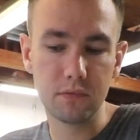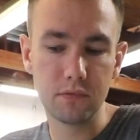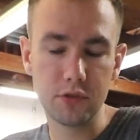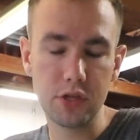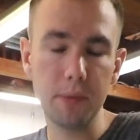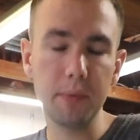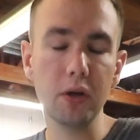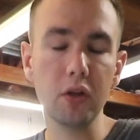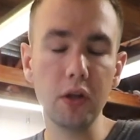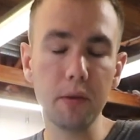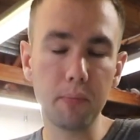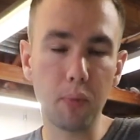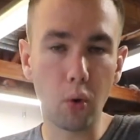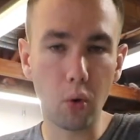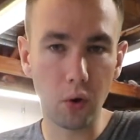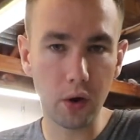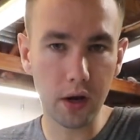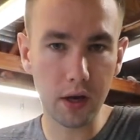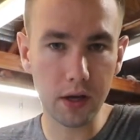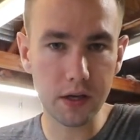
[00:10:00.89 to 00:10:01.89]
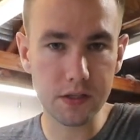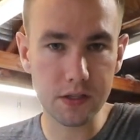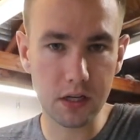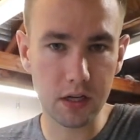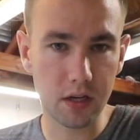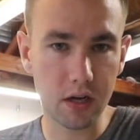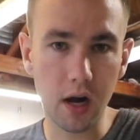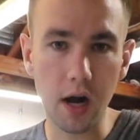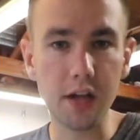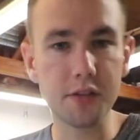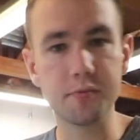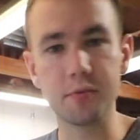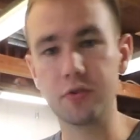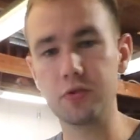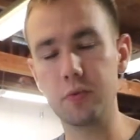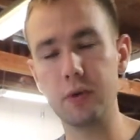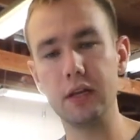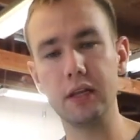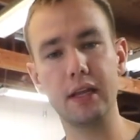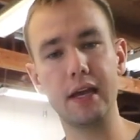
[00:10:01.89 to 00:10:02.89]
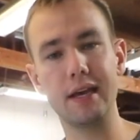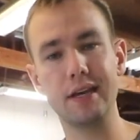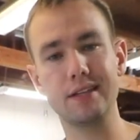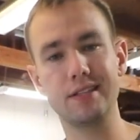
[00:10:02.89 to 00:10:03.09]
Typically porting is gonna cost between like